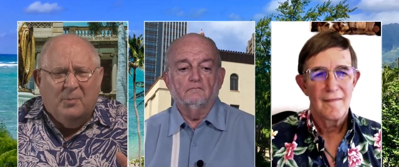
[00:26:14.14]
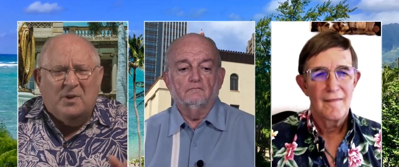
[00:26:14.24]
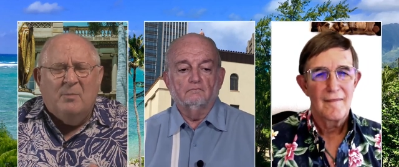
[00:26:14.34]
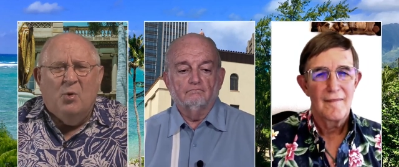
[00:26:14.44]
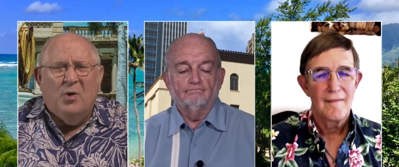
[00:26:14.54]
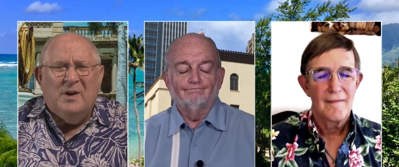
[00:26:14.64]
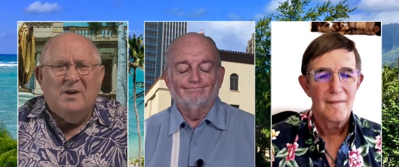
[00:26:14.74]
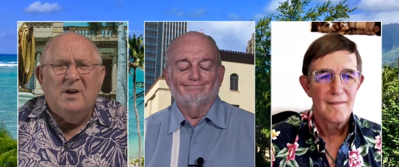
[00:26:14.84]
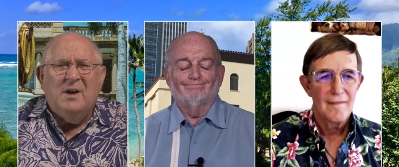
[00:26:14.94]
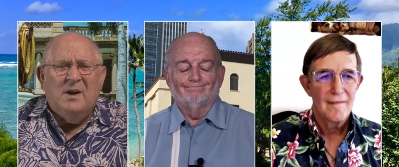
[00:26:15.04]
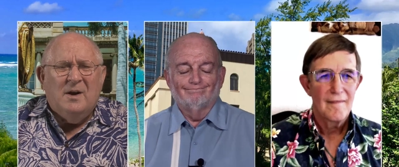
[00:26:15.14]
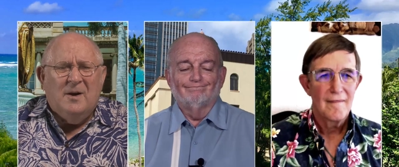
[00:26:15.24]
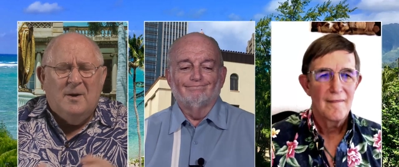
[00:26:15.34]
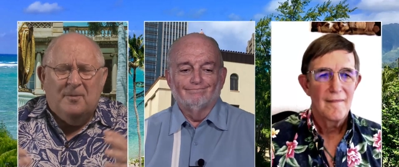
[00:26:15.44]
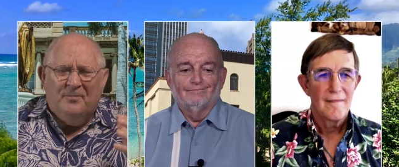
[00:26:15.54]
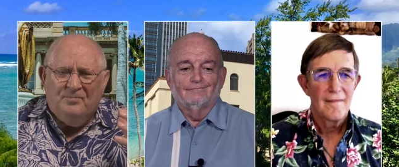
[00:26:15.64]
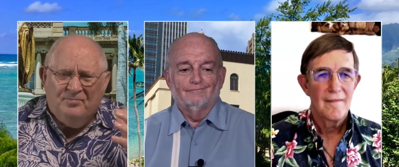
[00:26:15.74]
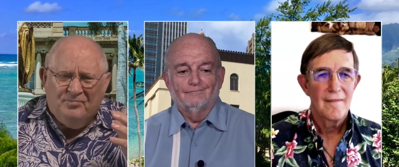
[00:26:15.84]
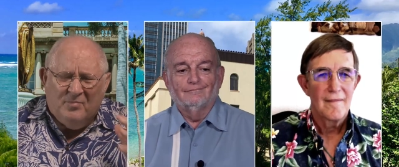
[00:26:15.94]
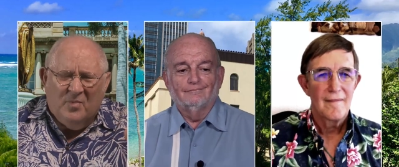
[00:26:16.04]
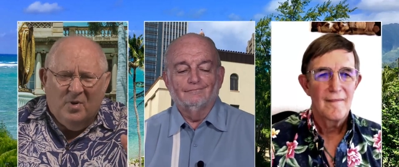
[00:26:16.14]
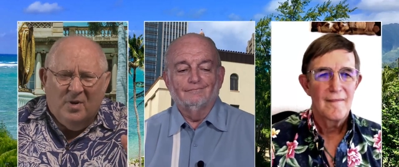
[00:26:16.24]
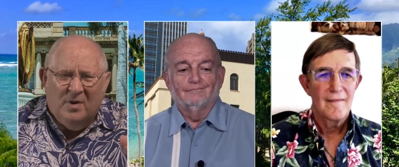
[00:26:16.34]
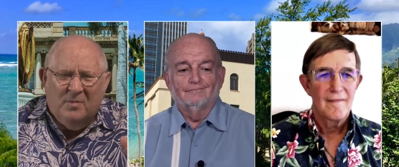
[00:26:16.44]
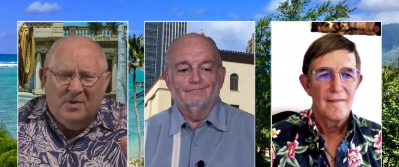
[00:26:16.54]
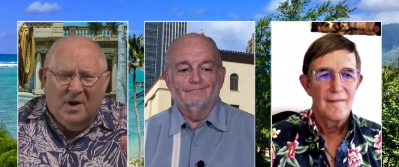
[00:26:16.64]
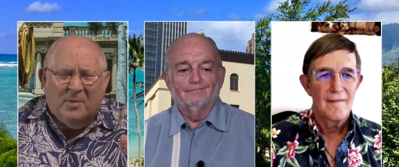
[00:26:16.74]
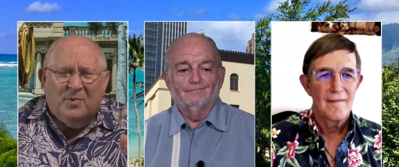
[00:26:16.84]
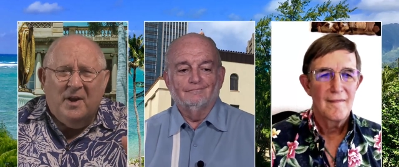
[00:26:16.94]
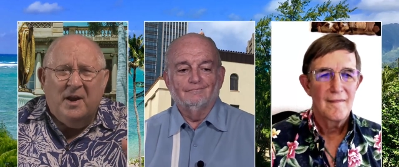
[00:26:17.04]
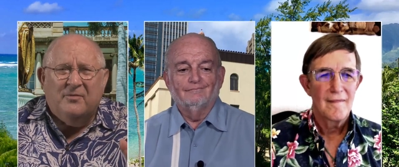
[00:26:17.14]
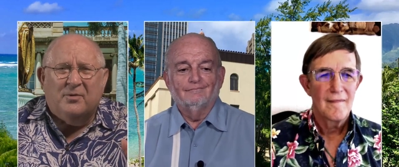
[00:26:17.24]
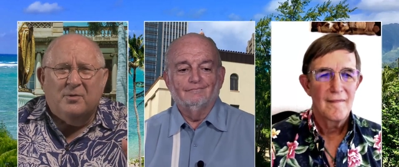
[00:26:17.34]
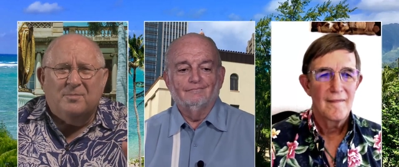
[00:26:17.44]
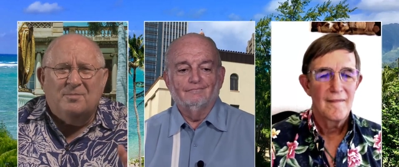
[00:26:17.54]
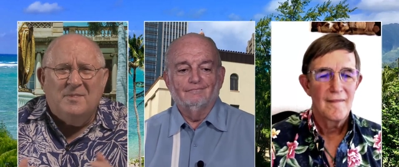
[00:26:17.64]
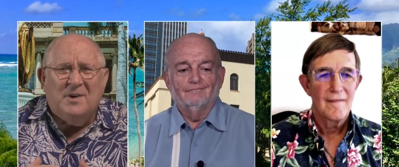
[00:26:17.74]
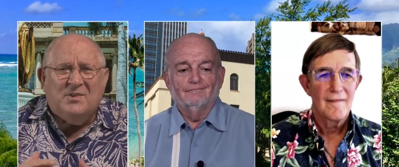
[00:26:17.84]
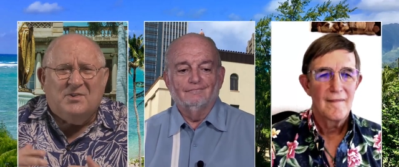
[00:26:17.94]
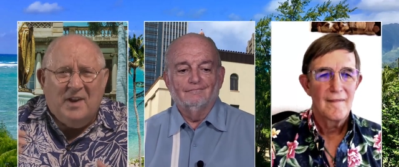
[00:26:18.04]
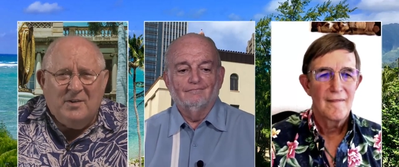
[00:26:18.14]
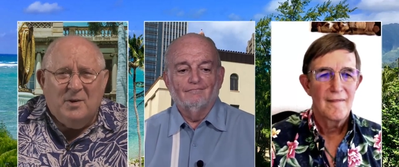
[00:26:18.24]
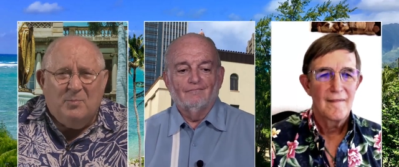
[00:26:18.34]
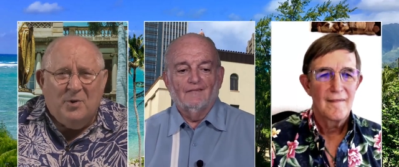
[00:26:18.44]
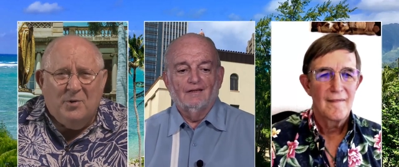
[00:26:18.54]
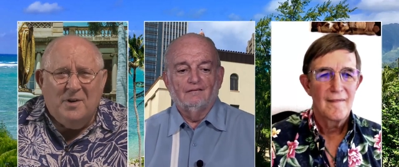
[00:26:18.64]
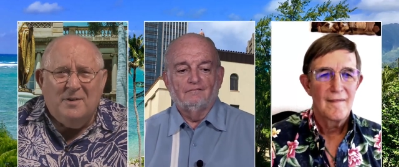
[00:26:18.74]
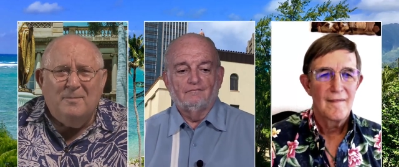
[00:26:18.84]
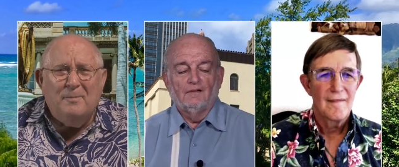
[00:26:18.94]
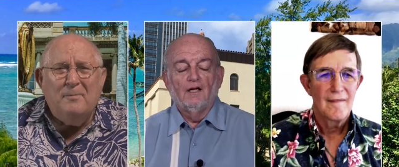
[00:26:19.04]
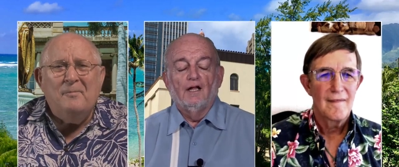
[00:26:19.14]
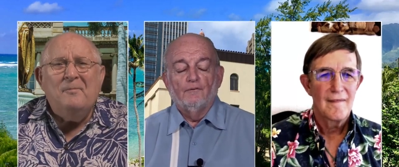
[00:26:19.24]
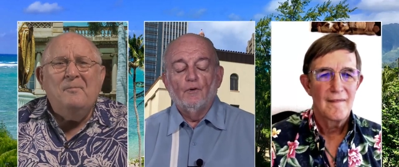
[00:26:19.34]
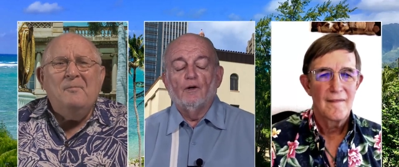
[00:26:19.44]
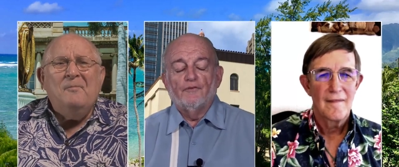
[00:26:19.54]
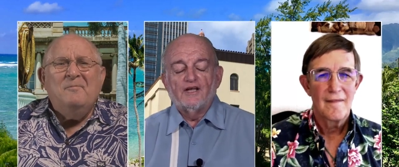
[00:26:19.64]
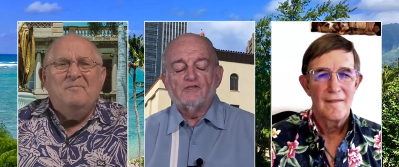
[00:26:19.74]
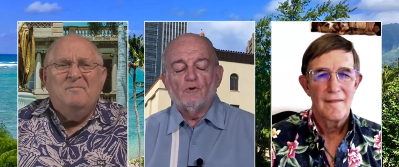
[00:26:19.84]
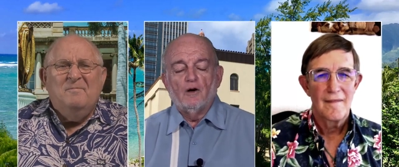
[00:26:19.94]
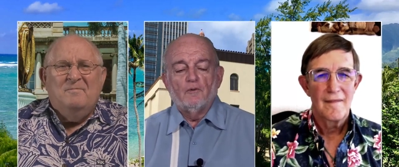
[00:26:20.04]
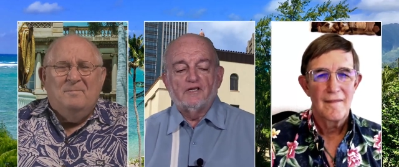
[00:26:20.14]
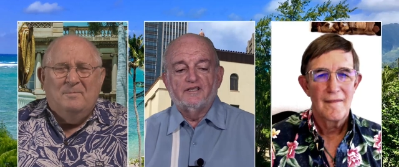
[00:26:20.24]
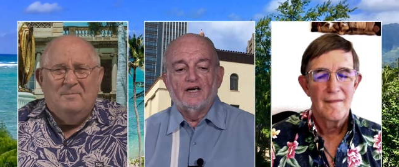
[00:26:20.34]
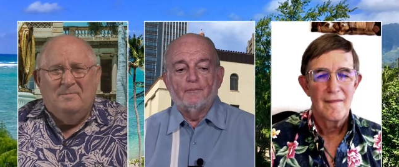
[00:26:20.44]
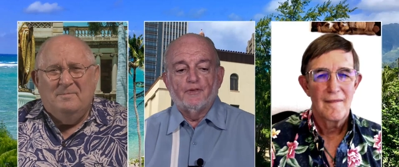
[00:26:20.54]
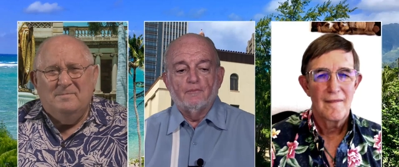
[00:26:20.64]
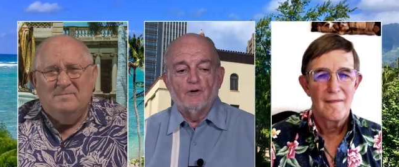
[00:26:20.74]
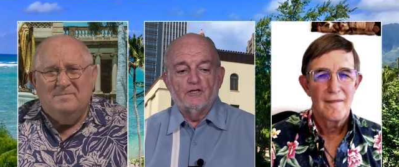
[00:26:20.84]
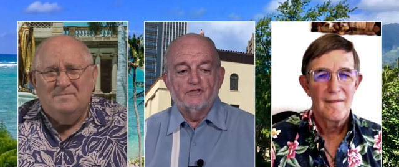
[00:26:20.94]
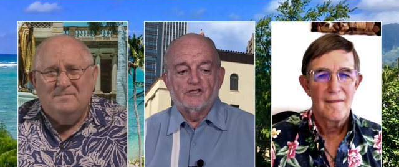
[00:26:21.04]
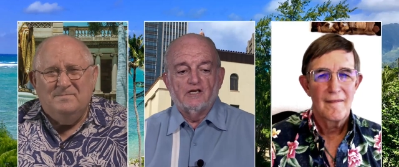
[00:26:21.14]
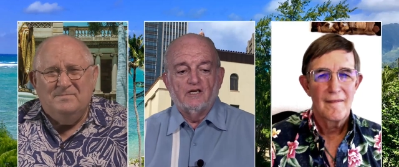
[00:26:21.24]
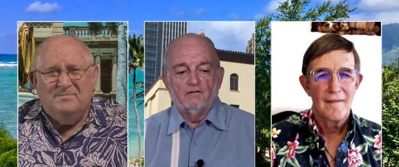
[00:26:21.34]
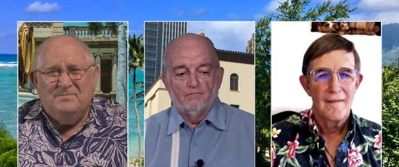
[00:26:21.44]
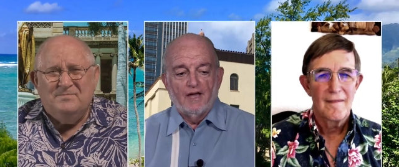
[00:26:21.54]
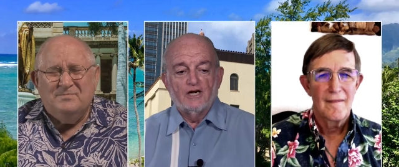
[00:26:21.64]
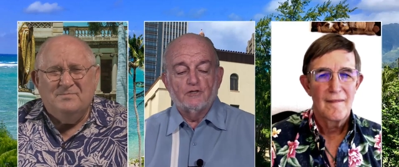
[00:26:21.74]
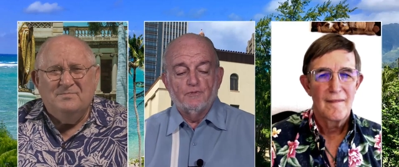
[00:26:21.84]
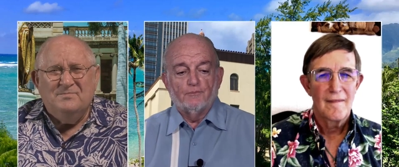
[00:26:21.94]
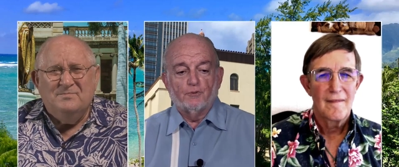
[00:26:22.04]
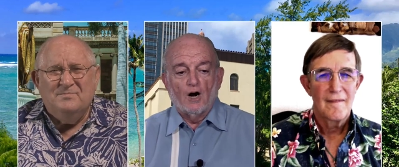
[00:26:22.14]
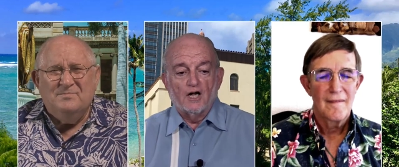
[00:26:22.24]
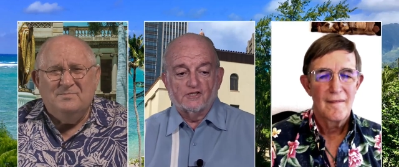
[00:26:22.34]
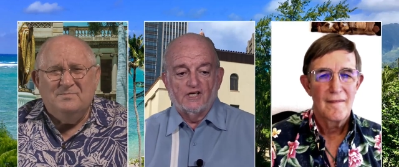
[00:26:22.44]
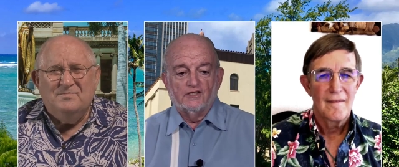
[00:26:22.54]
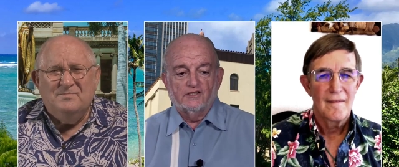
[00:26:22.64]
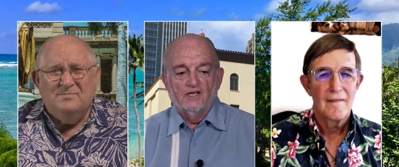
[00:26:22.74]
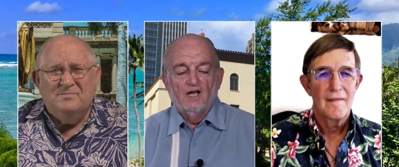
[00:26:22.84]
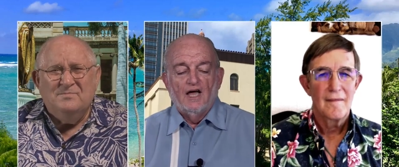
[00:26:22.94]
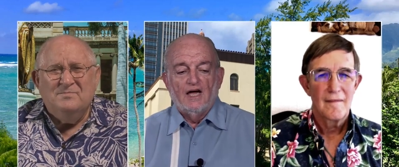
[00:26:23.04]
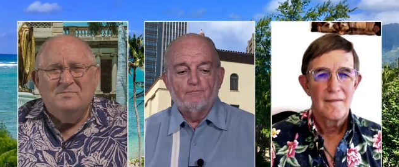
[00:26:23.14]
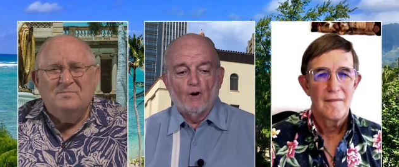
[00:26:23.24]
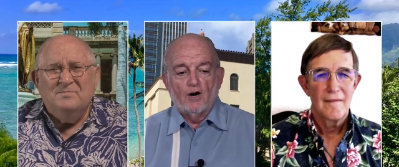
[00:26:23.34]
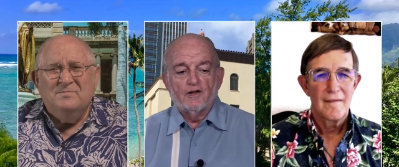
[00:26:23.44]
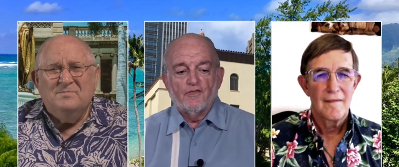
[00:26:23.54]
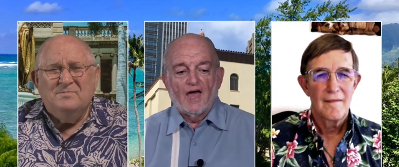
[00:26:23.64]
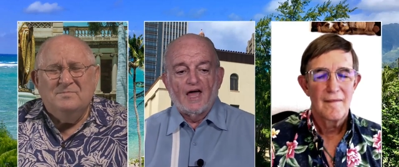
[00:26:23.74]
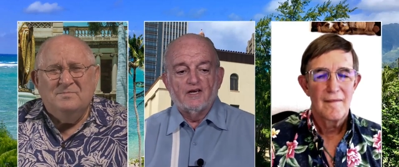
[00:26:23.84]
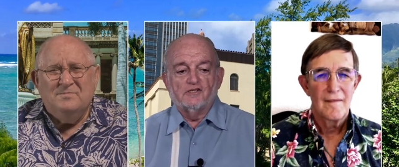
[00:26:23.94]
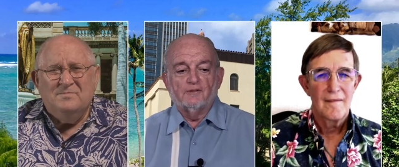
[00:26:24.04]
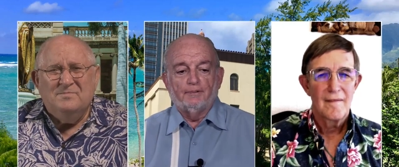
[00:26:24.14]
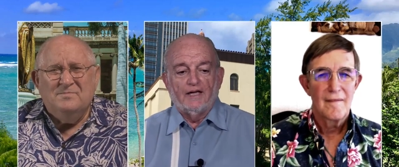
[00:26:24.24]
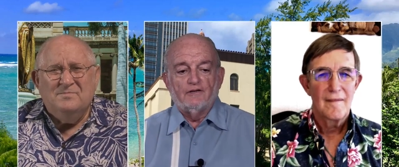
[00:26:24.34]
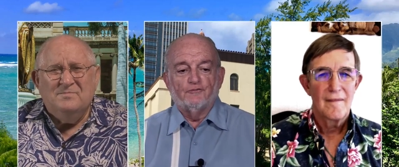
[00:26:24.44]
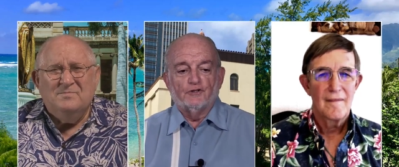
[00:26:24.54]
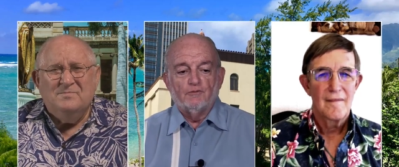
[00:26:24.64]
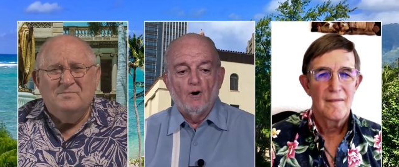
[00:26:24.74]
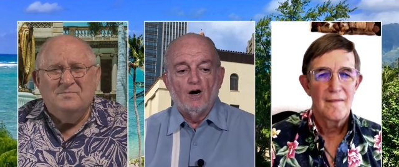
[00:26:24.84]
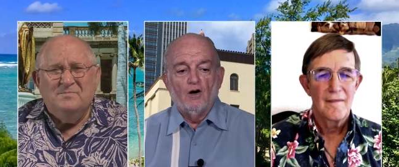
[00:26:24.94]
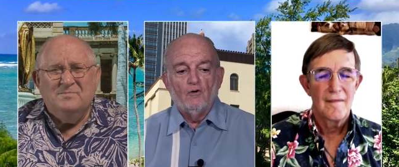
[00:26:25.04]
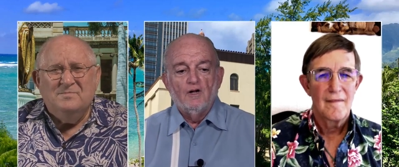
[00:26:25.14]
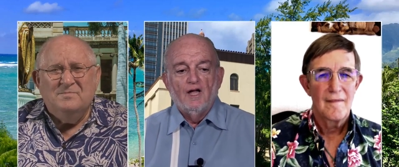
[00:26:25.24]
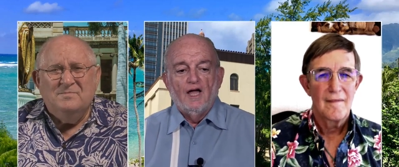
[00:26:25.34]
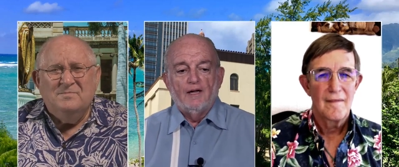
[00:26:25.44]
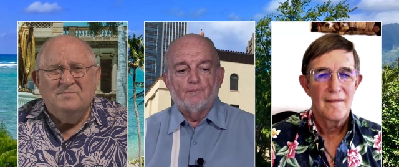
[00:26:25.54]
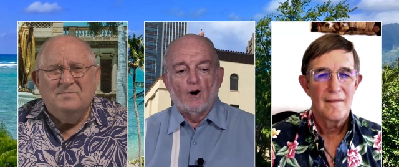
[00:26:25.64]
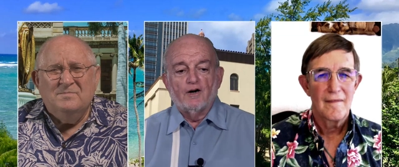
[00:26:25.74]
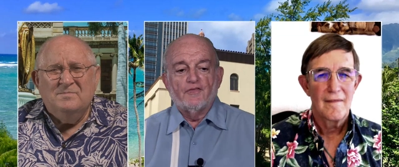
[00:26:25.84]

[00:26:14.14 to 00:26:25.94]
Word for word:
Speaker 1: up in the morning. Um, got a plan for an extended period? Well, that's why
Speaker 2: we set up the emergency management process. And part of that is to plan for tomorrow, and part of